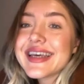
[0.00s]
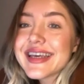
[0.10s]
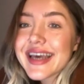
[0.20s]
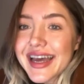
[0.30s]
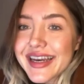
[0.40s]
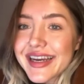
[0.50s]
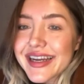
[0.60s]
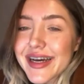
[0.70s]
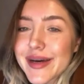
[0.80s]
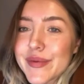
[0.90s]
It ended
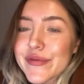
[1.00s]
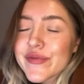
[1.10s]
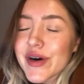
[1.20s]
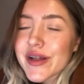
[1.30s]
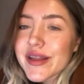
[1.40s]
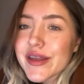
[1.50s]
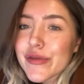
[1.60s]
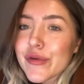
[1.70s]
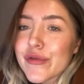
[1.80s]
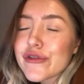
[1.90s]
up falling
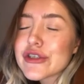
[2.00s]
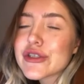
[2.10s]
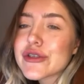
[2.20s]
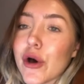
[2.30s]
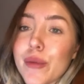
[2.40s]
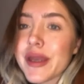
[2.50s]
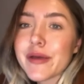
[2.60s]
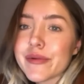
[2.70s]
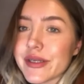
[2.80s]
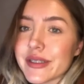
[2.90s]
through for so many
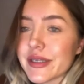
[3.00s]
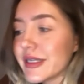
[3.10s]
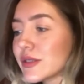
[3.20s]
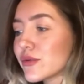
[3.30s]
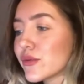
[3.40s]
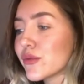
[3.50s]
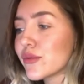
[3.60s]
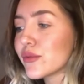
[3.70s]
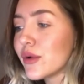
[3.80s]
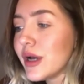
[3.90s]
reasons. Yeah.